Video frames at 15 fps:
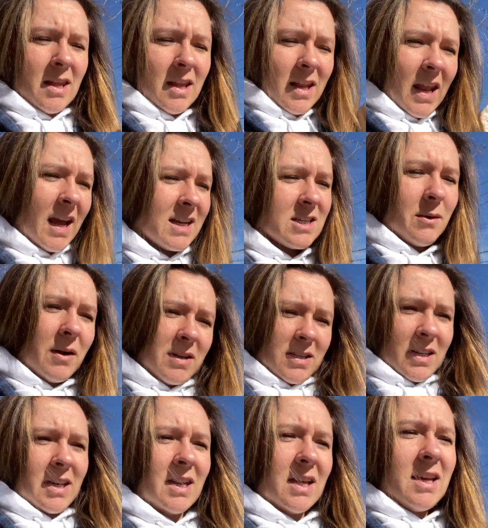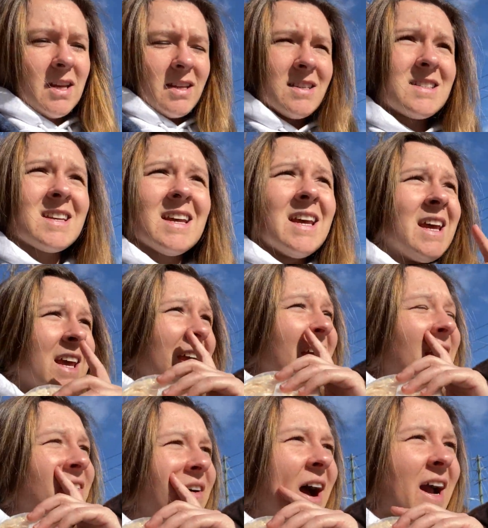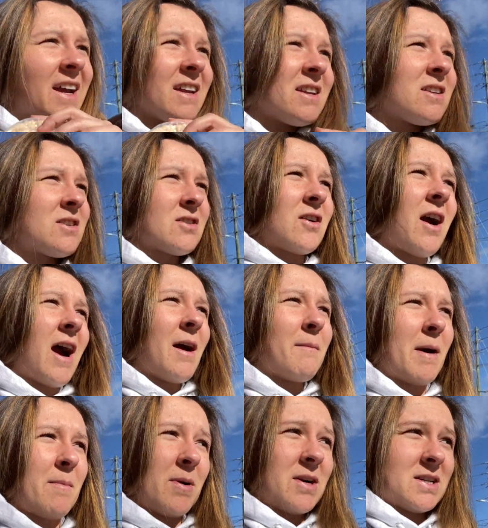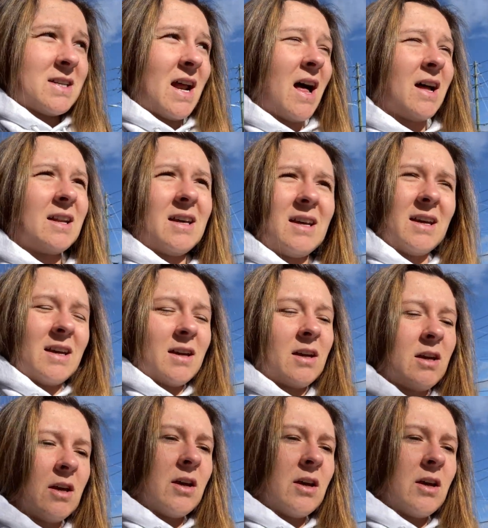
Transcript: Next question is, if I could describe my personality